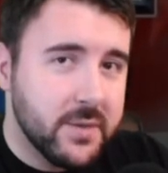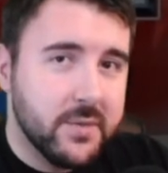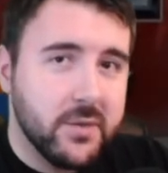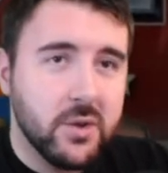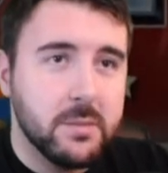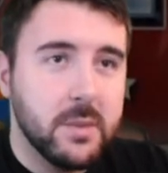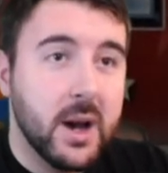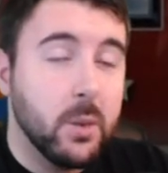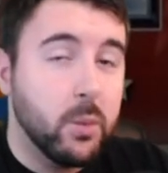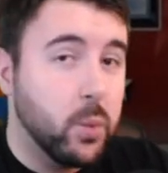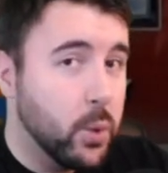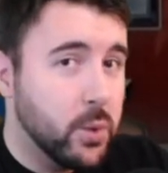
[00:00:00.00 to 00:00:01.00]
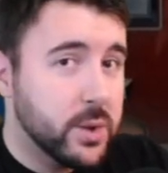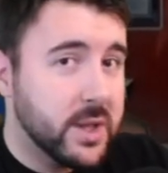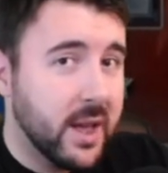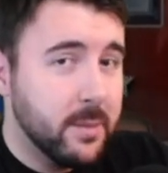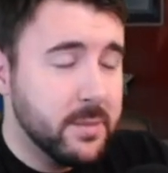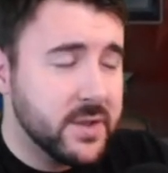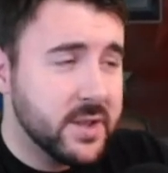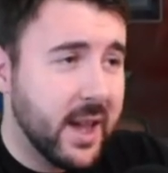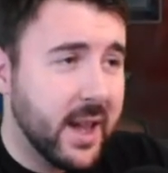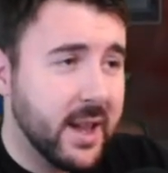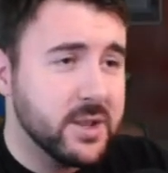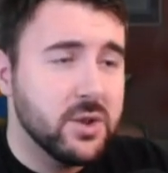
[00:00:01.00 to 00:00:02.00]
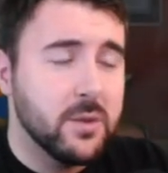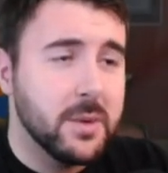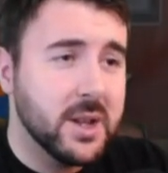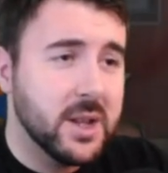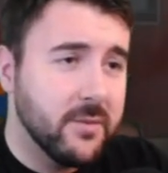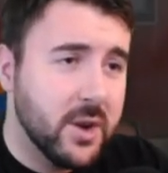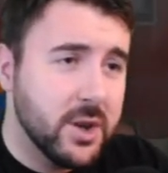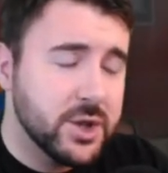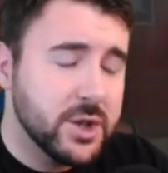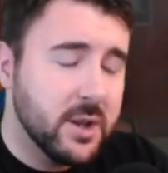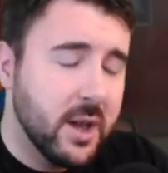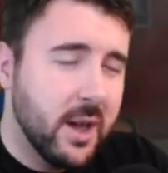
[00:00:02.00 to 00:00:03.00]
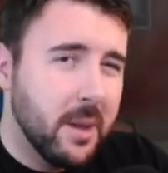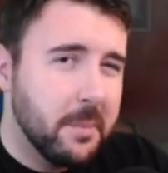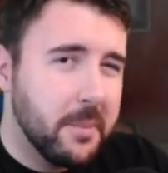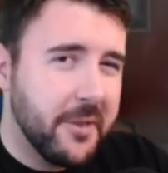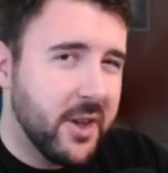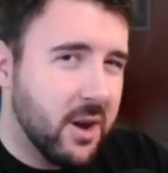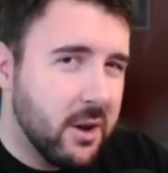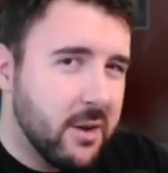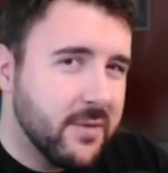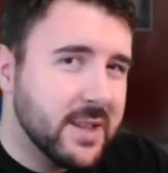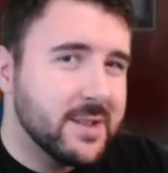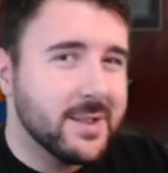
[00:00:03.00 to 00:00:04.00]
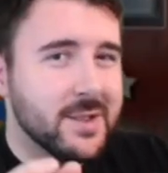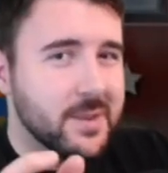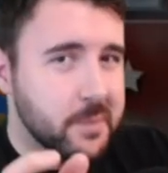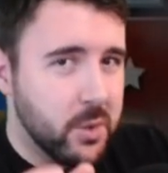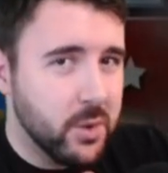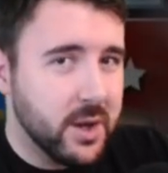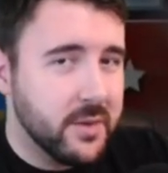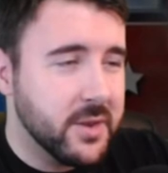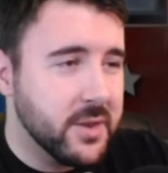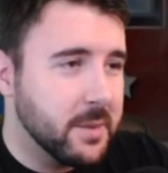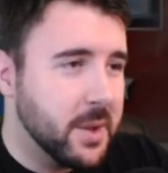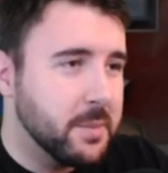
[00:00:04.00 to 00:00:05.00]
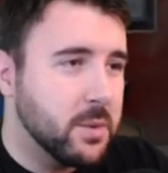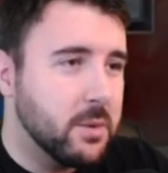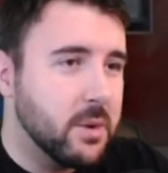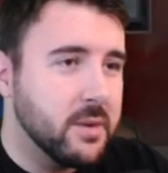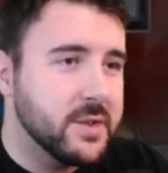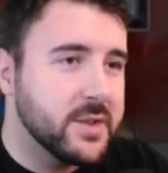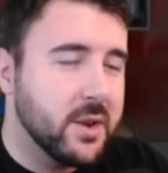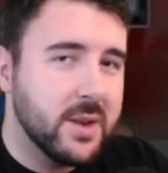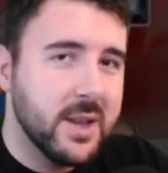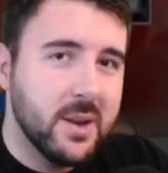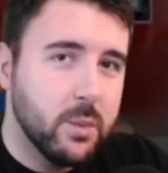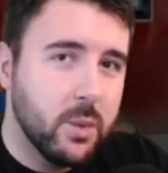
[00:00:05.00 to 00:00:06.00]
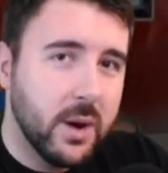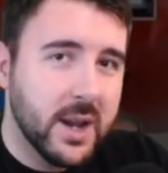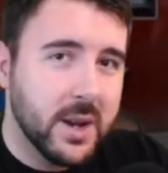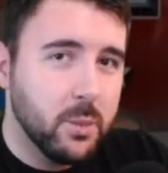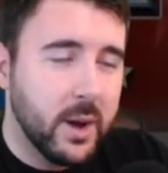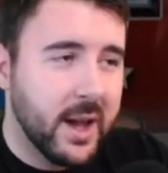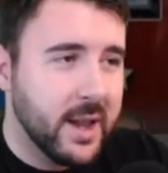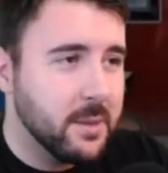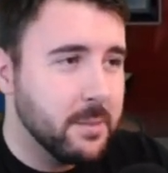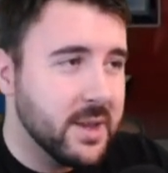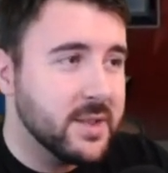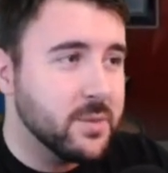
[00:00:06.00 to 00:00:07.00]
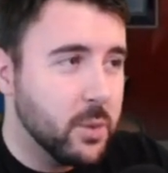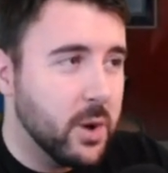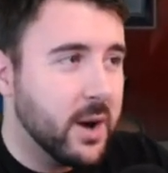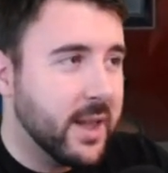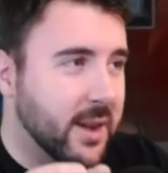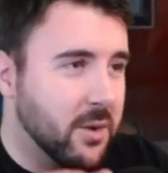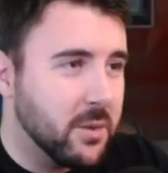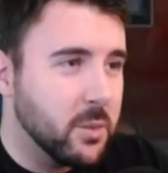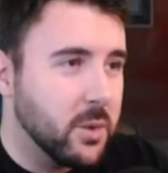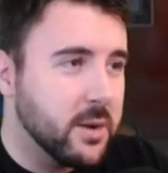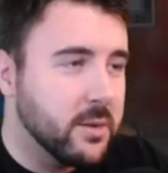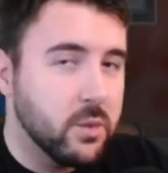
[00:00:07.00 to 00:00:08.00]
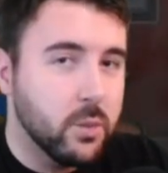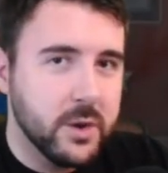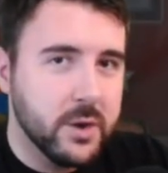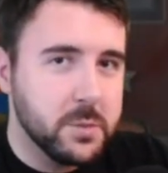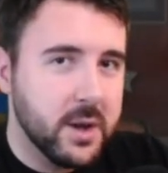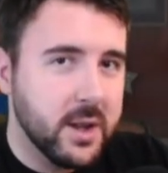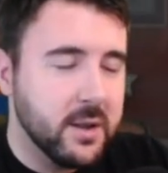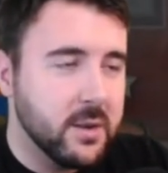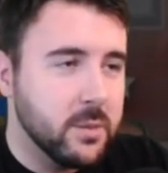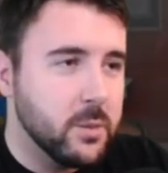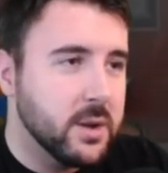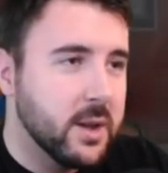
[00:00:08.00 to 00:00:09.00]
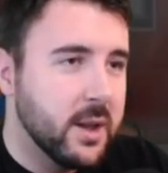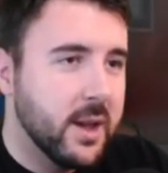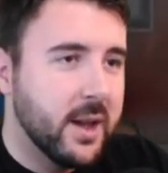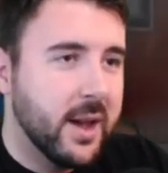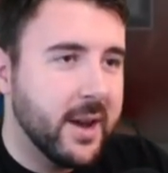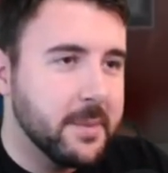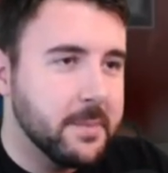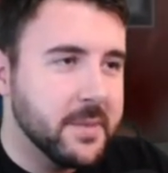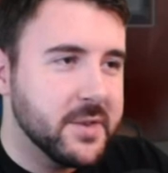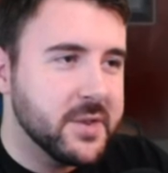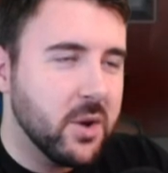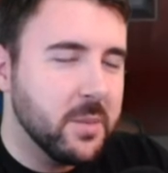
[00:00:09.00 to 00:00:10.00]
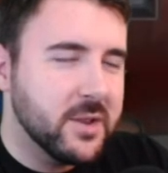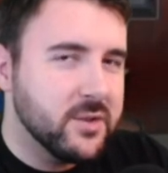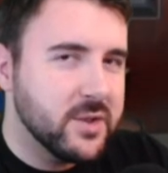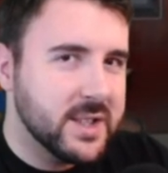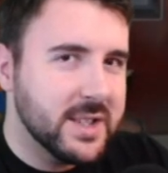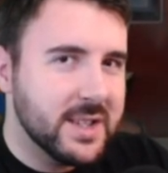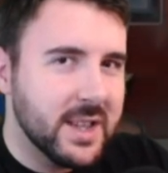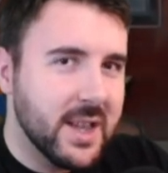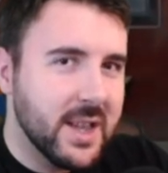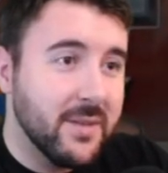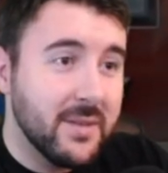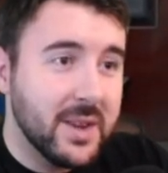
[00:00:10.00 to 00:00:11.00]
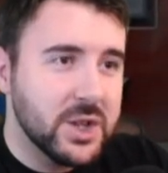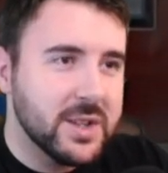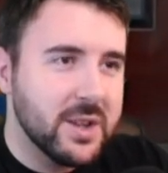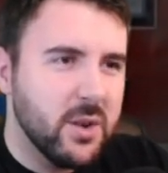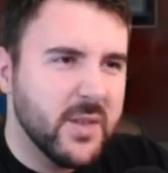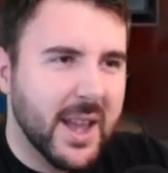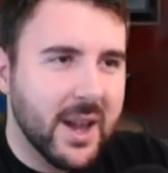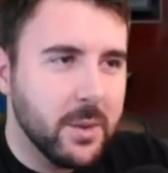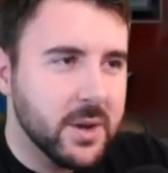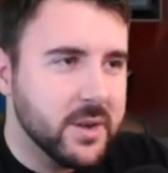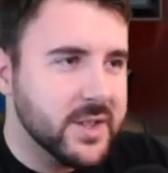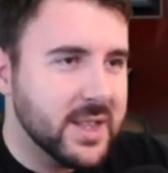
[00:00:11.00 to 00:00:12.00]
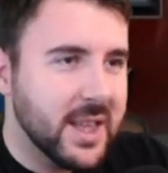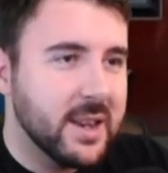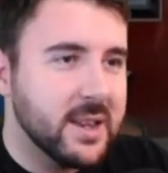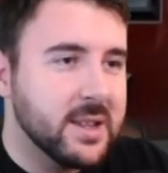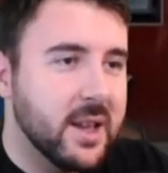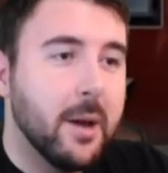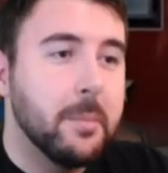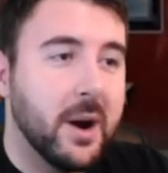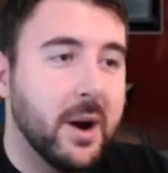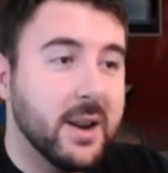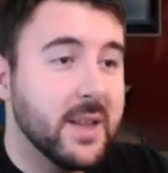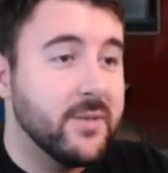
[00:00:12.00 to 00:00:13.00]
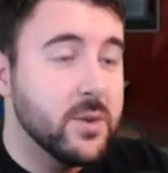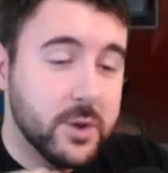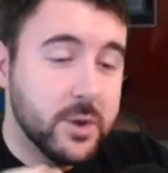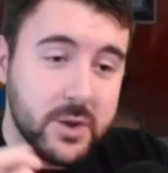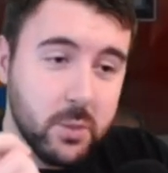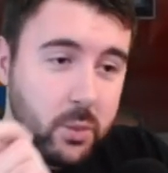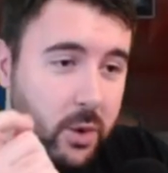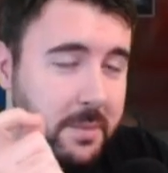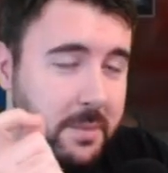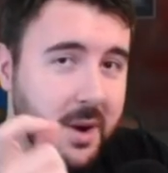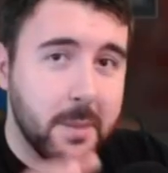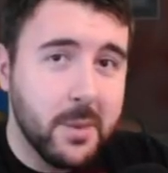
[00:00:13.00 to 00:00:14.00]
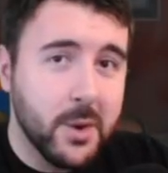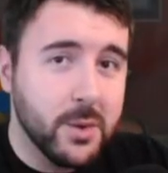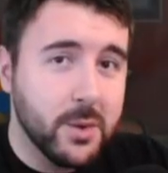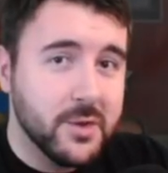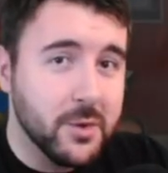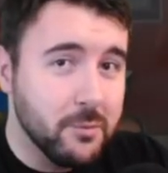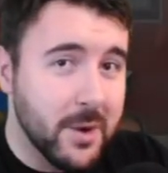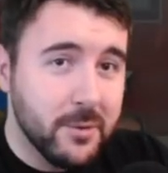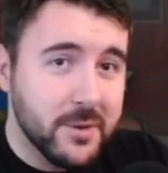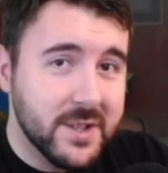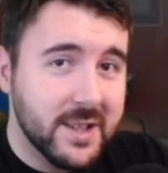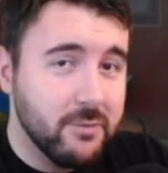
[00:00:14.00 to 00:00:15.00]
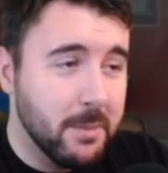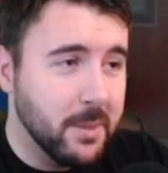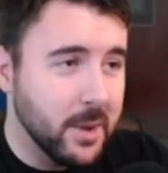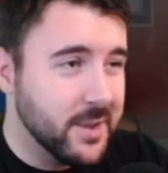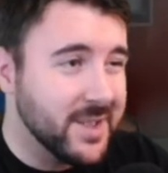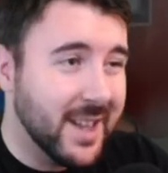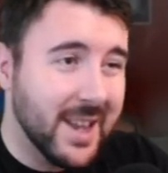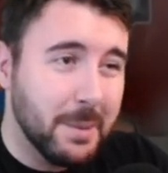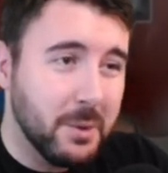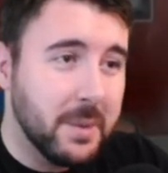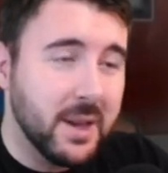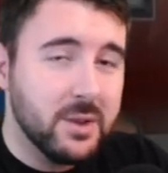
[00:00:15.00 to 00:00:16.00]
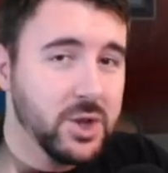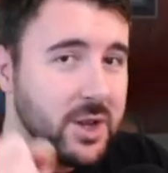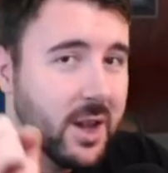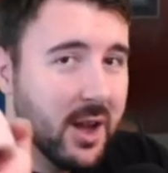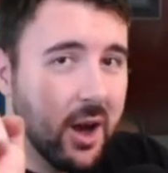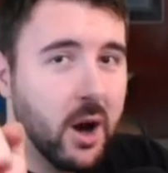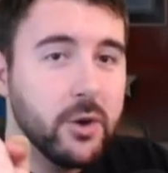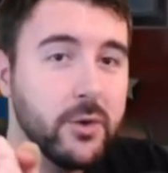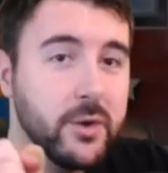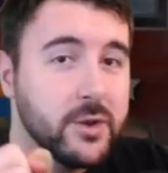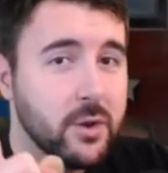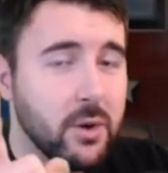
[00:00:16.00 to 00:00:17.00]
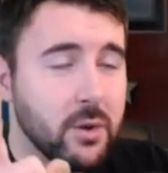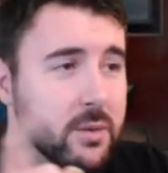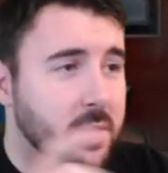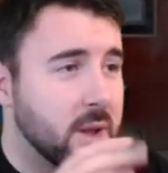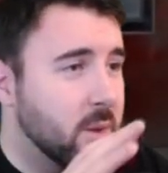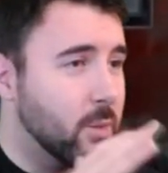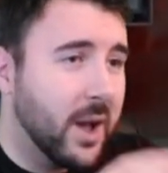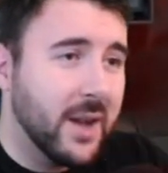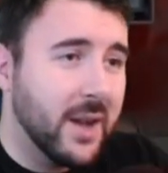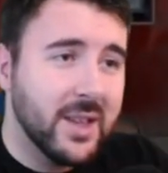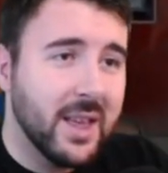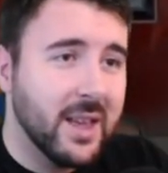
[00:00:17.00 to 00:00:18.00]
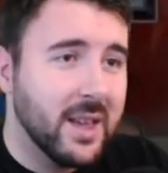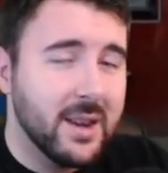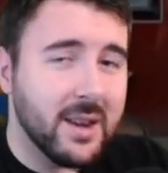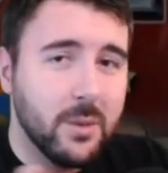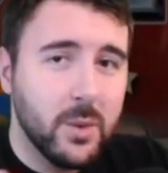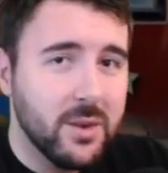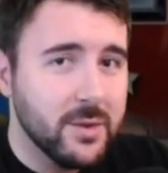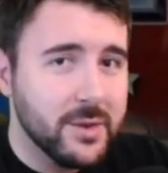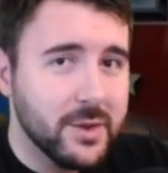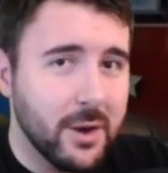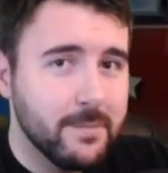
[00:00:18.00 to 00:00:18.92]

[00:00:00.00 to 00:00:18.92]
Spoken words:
from Warlord Games and do a bit of conversion, but the Halflings are smaller than the Blood Bowl ones, so Ian Wahanam is working on one, or was working on one, so it'll be interesting to see if he finishes that off and how it looks in the end. But if you just want to buy a model to represent Rumbelow to get him on the pitch, Hungry Troll will have you kicking in a week or so.